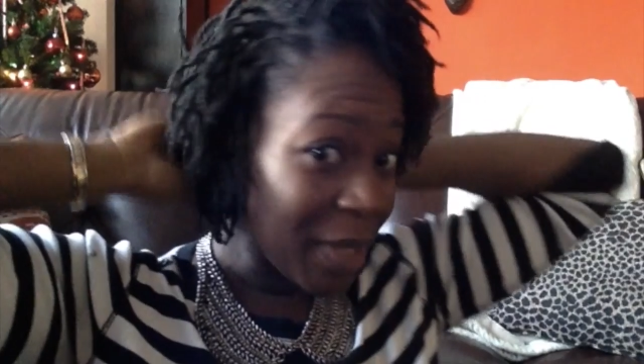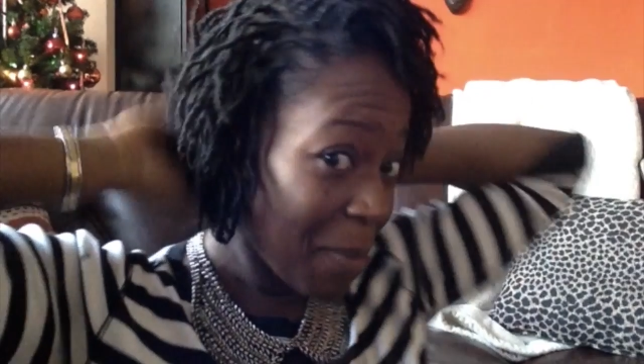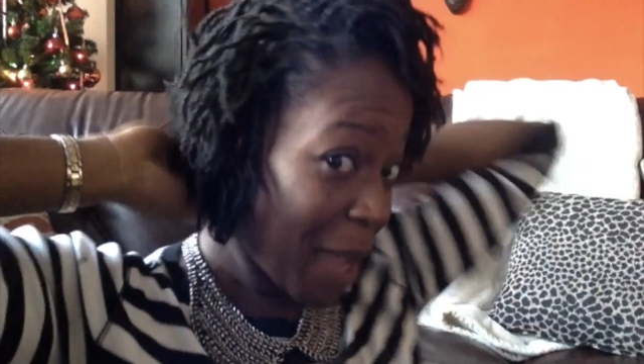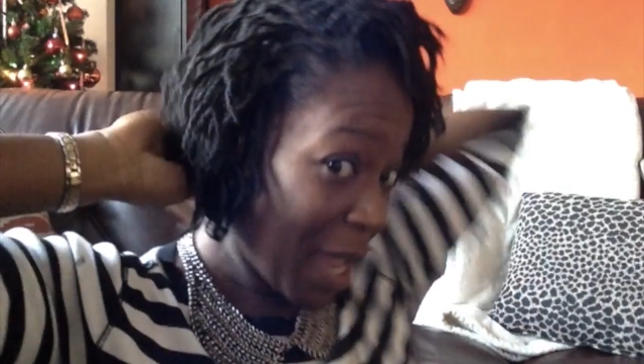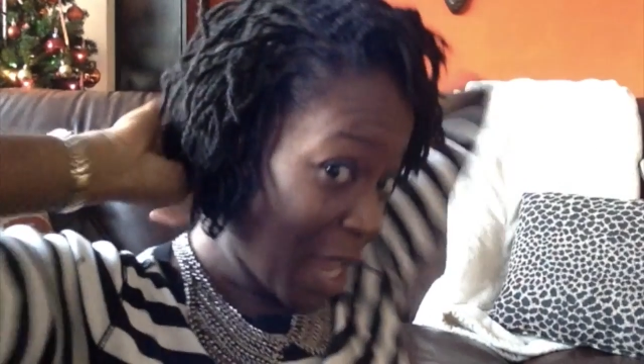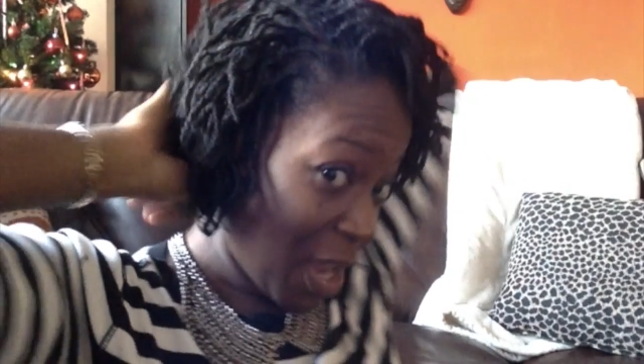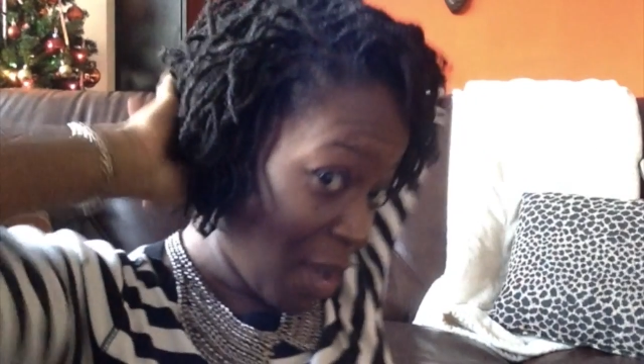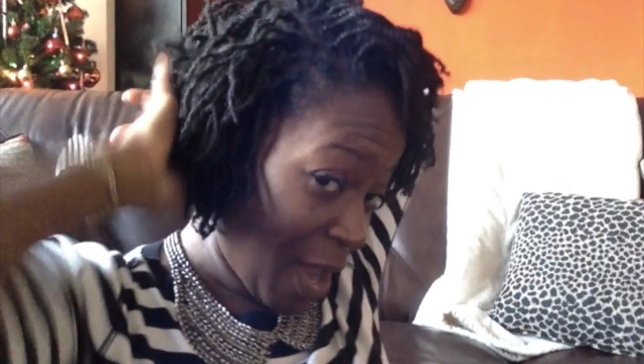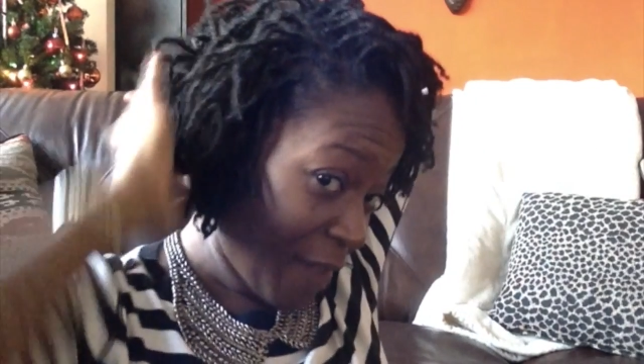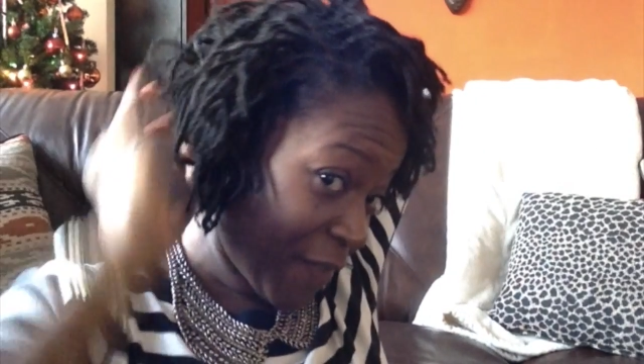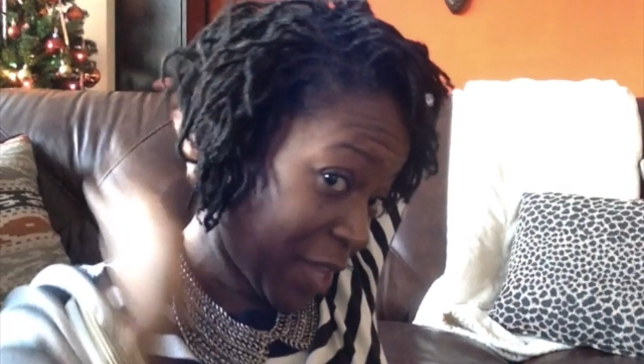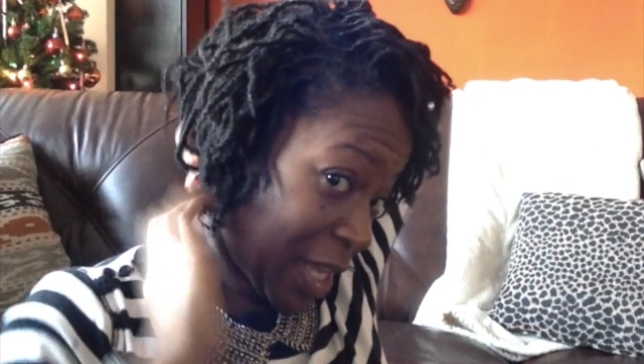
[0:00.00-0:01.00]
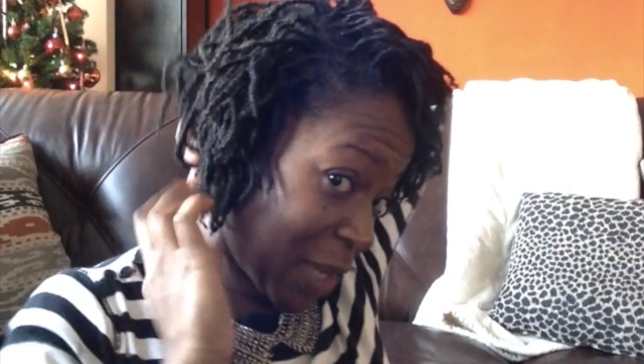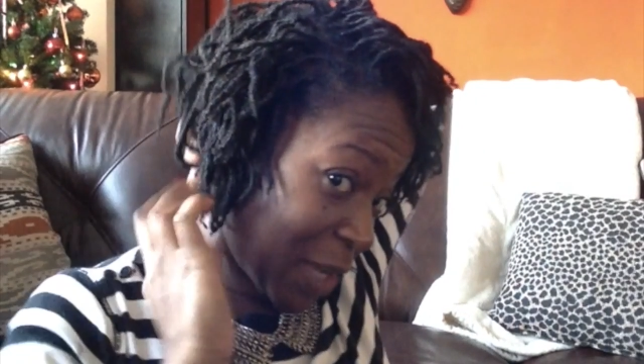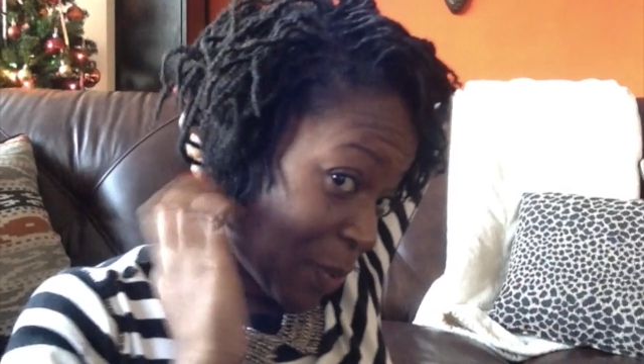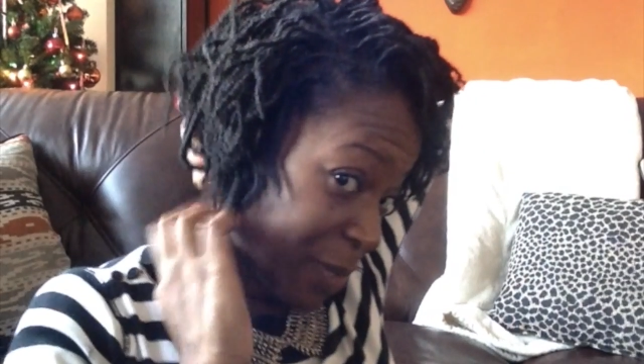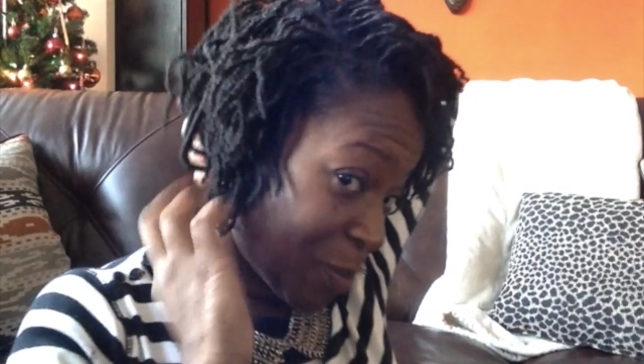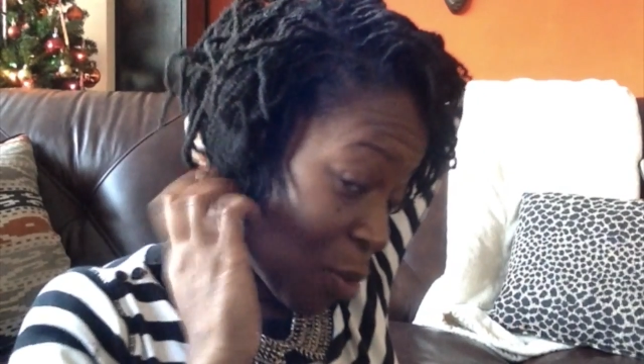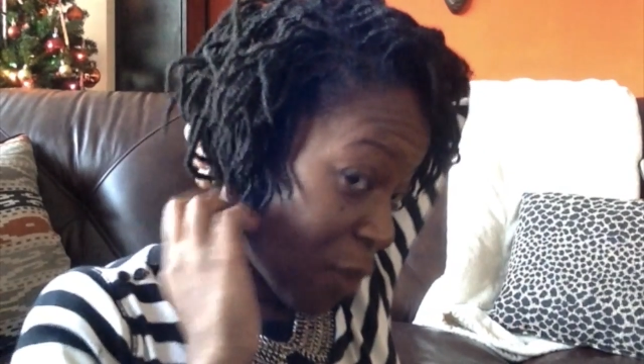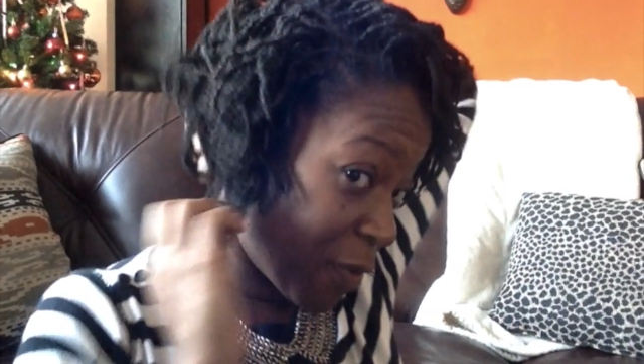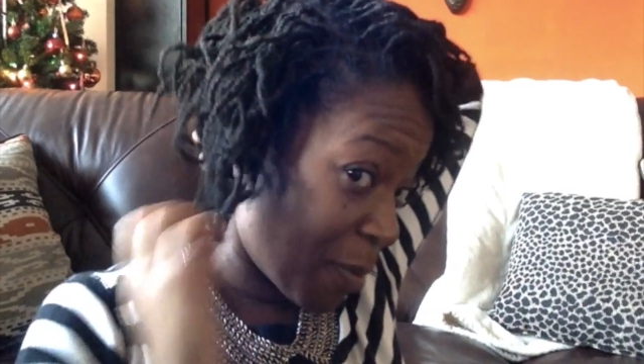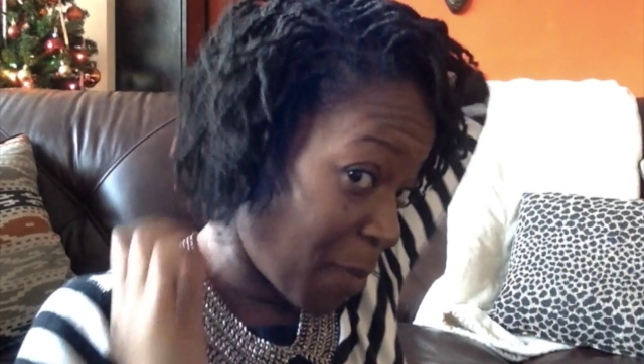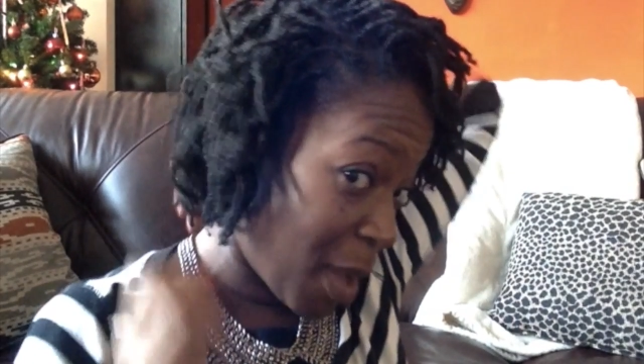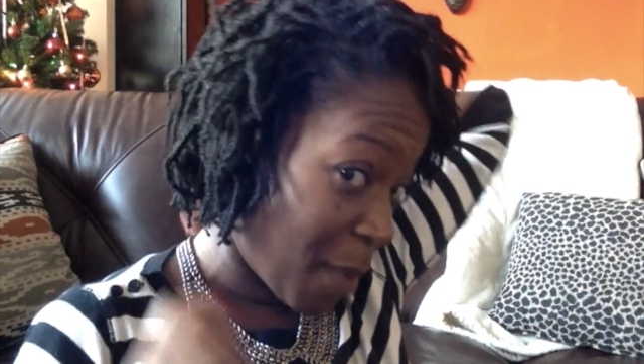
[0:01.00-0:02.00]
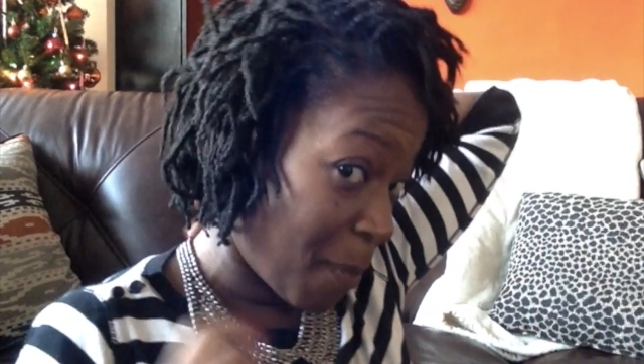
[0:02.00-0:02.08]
my hair, I felt like it was more of a